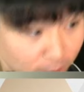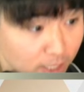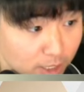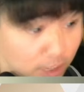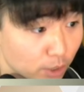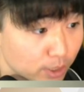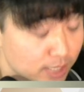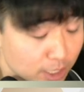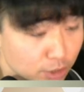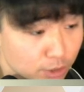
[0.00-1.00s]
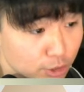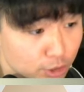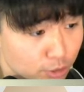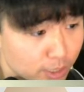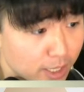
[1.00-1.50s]
So essentially, you
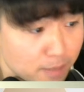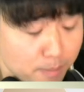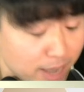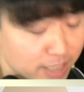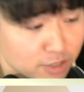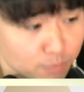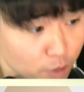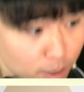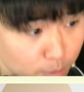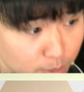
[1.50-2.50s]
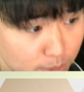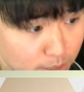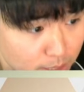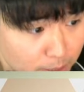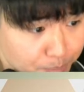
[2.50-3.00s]
just created massive problems,
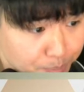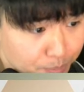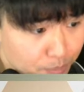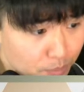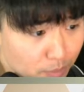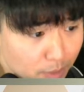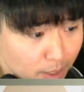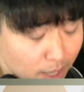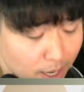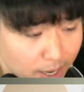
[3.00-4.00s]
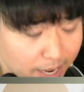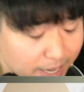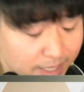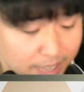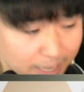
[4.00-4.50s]

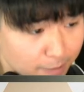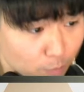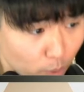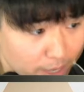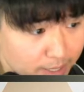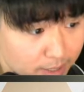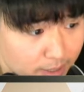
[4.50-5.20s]
and gave white.